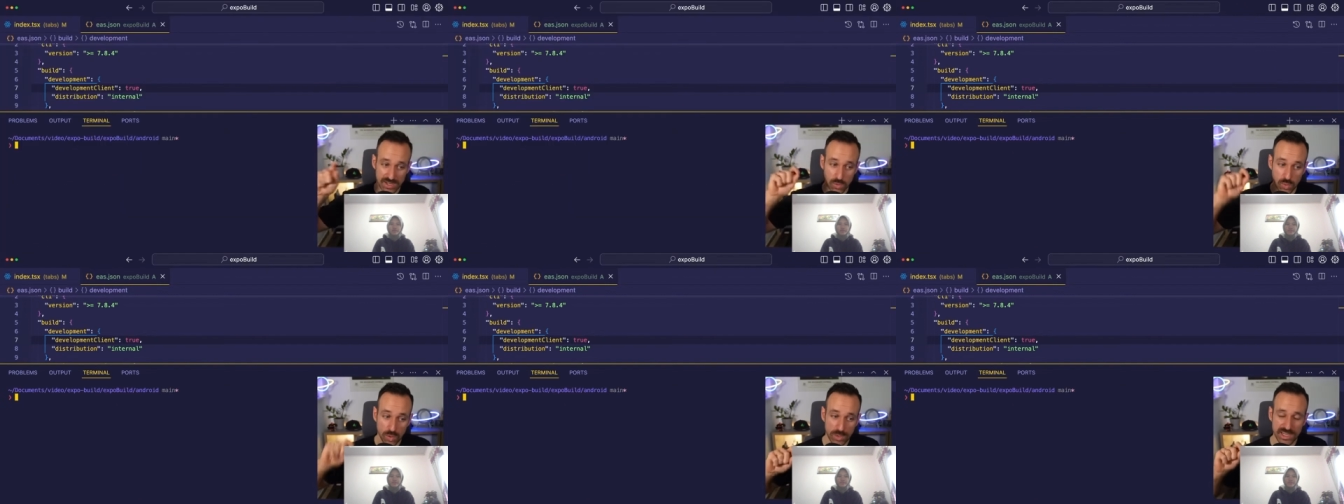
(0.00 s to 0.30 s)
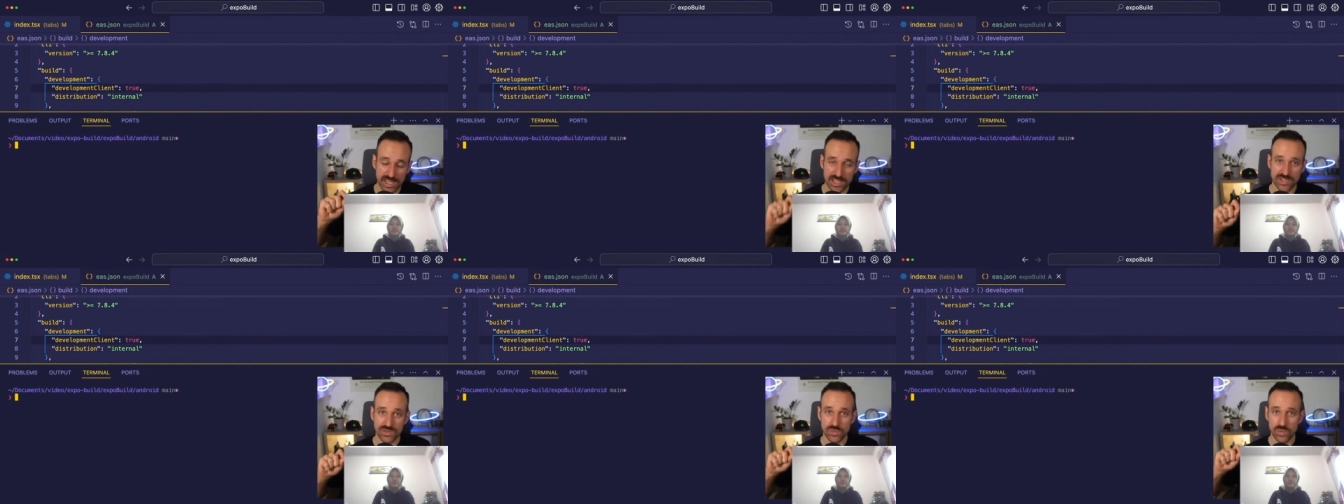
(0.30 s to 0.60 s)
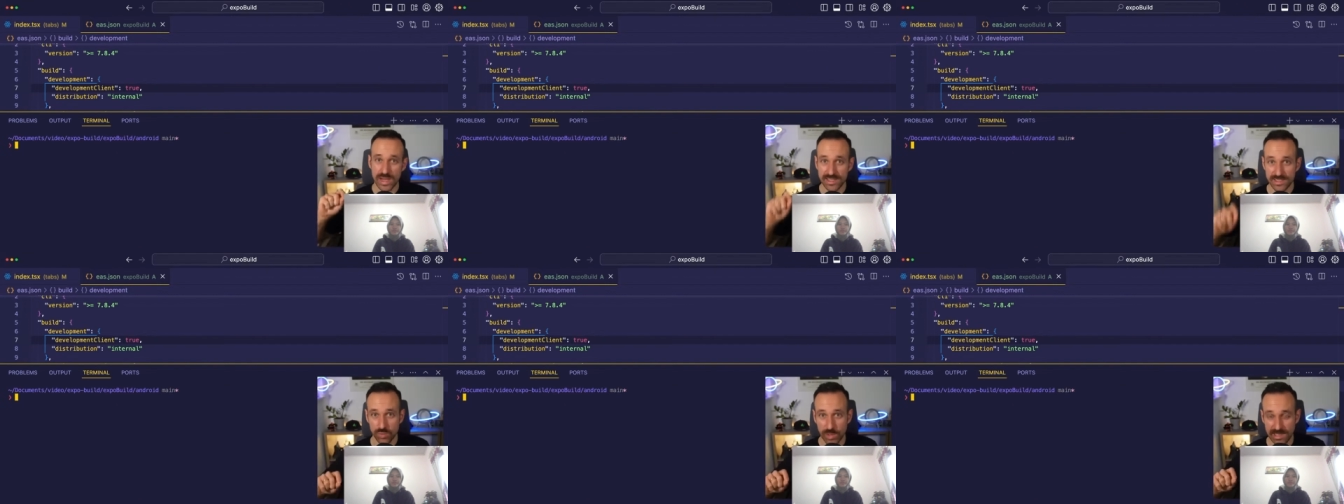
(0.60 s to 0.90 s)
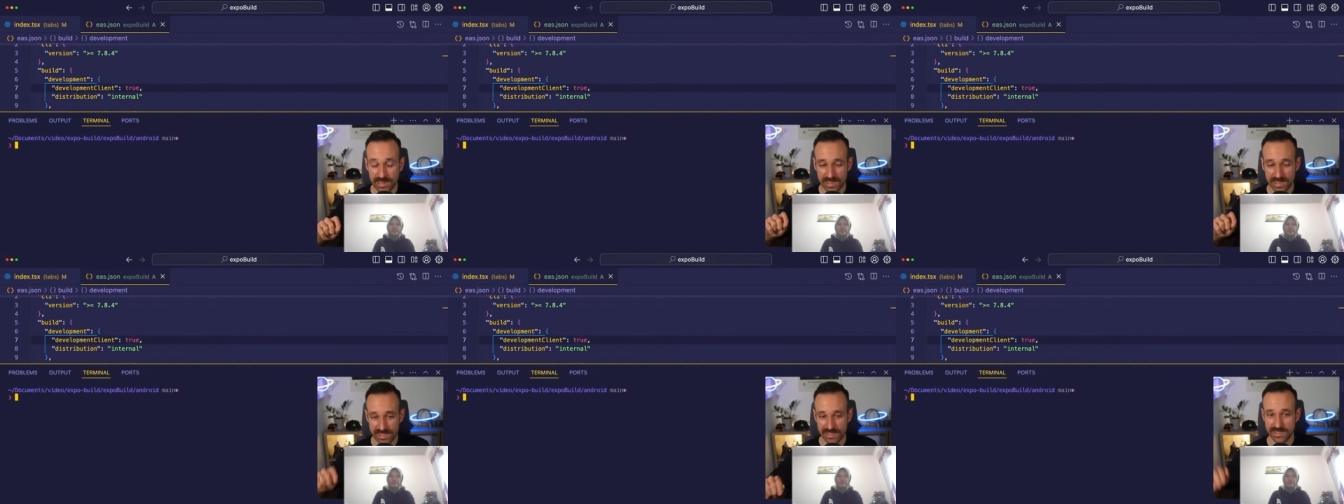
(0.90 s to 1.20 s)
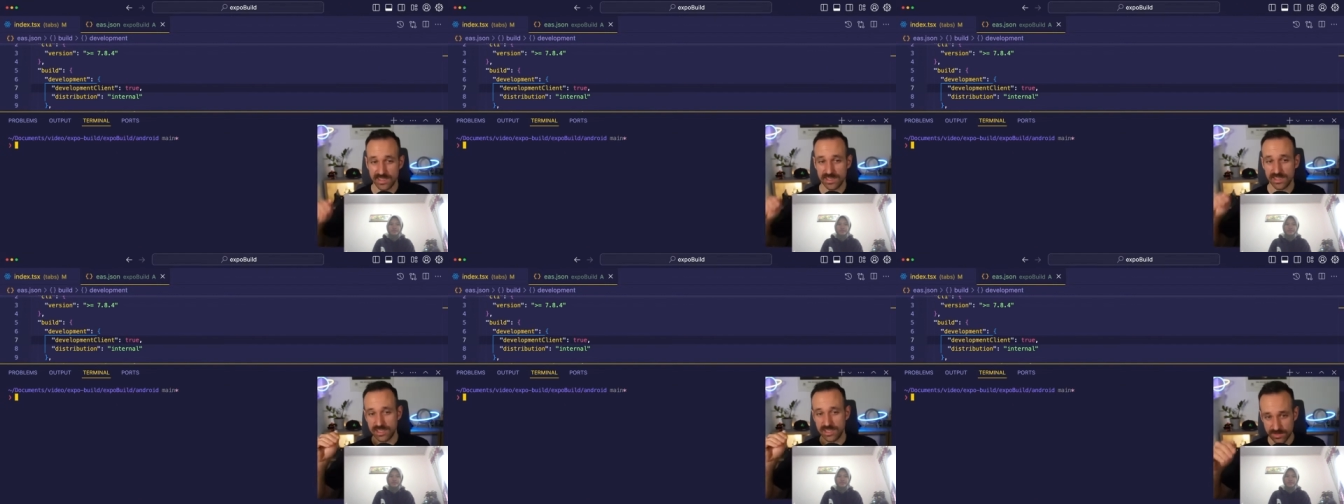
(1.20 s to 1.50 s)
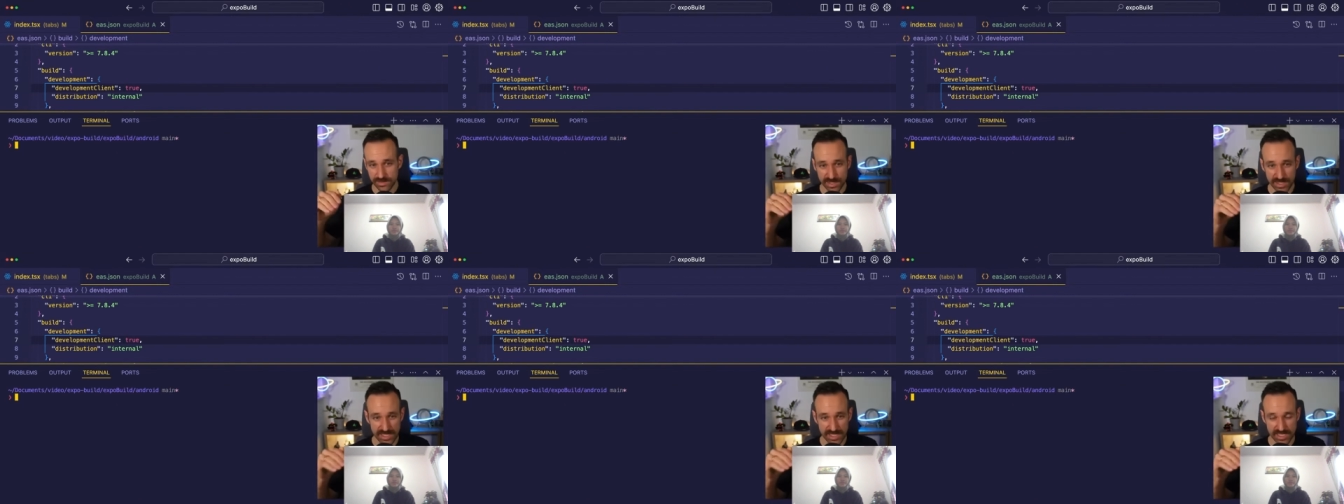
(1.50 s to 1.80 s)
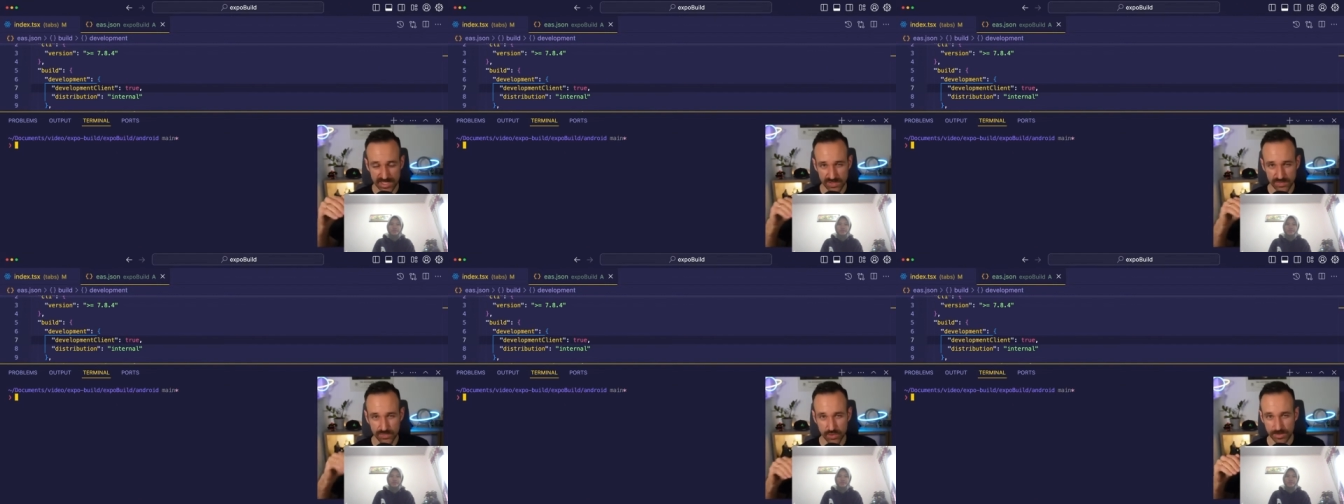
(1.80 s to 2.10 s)
What we can do as well is use the
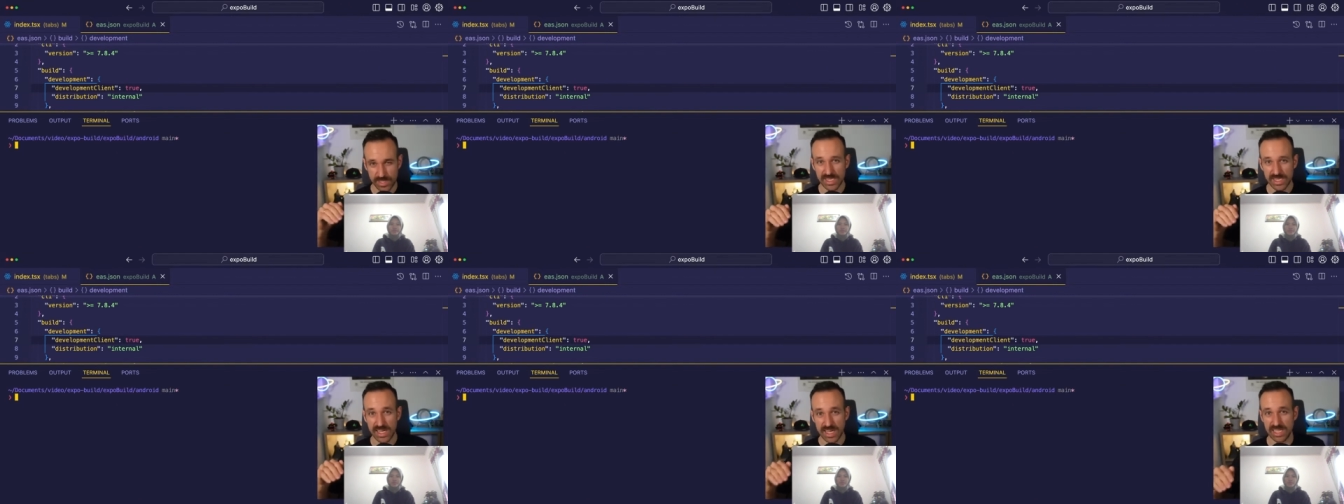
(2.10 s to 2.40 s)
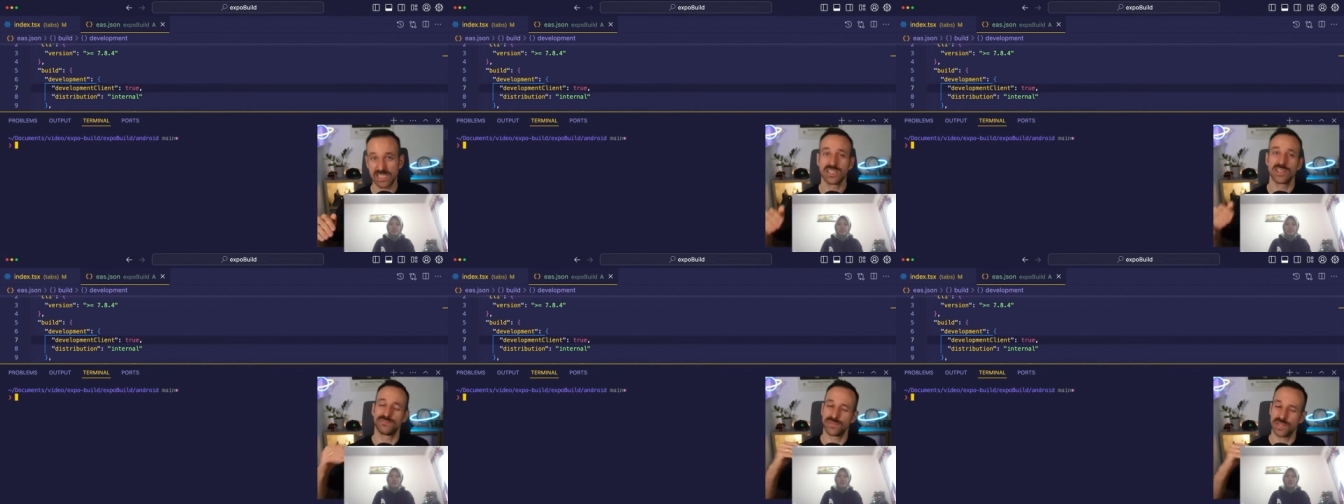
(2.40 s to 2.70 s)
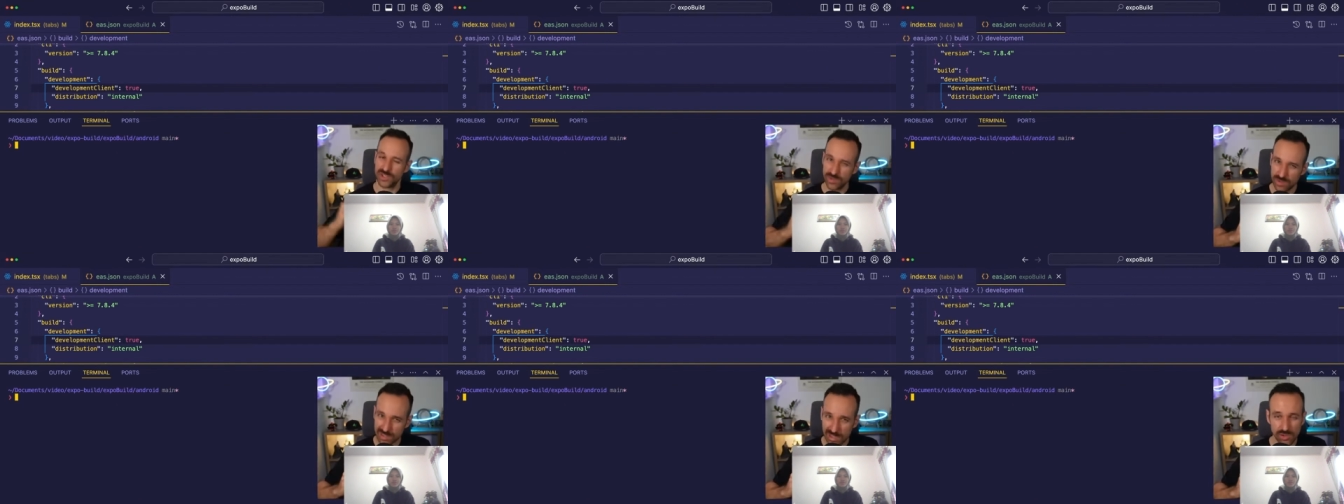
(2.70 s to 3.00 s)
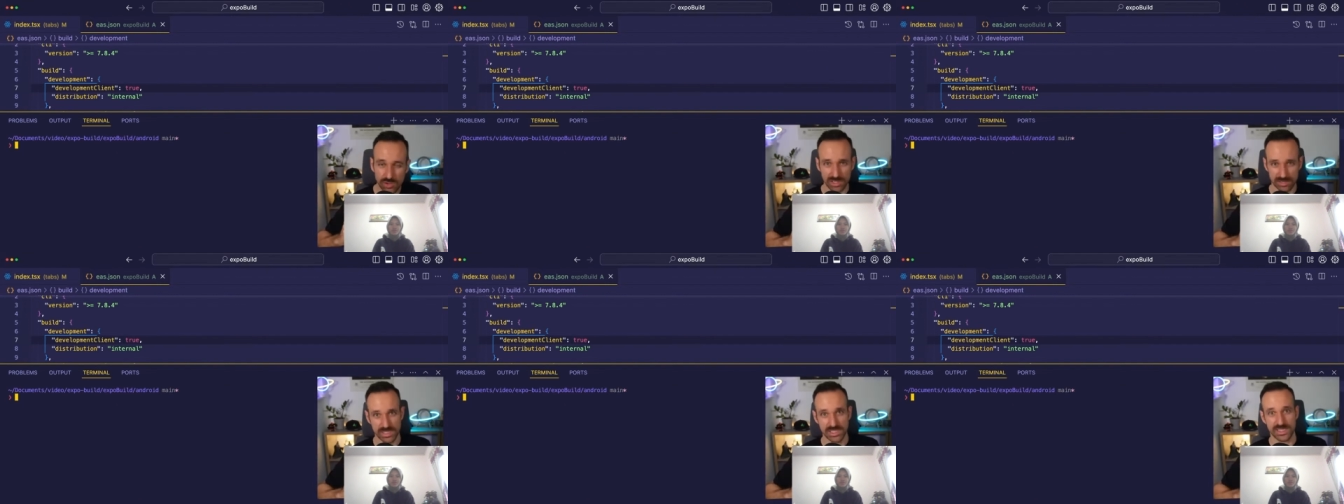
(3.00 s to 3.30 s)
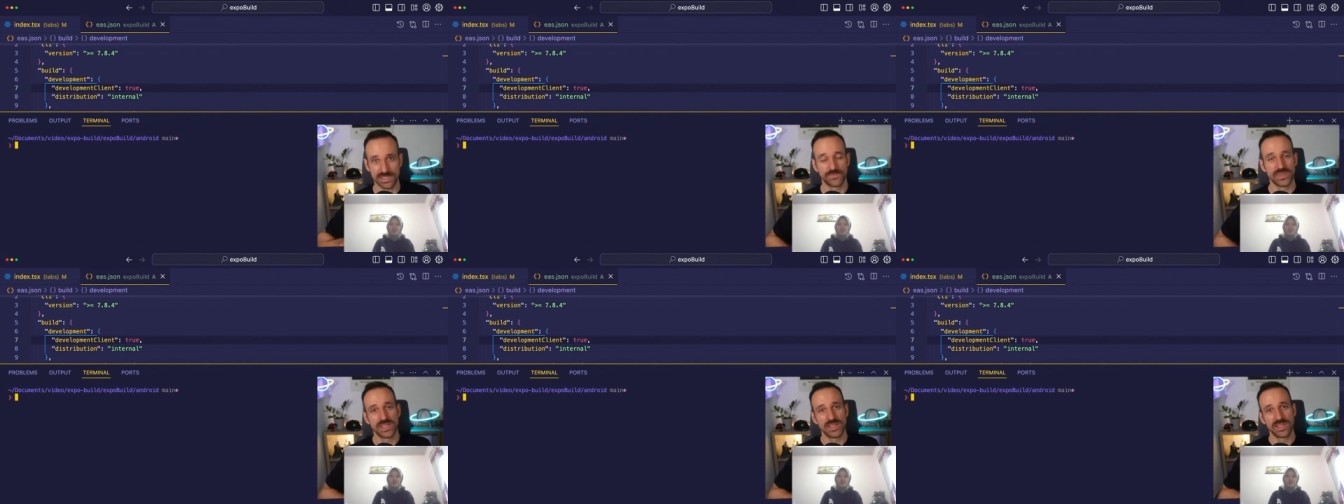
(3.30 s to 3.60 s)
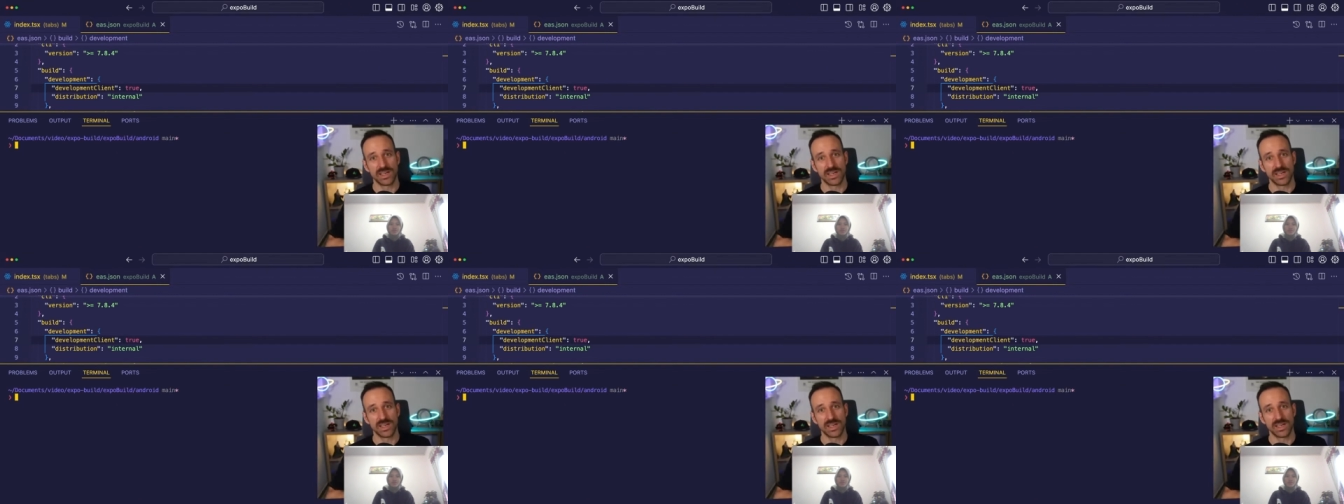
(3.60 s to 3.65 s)
settings from EAS, but do a local build.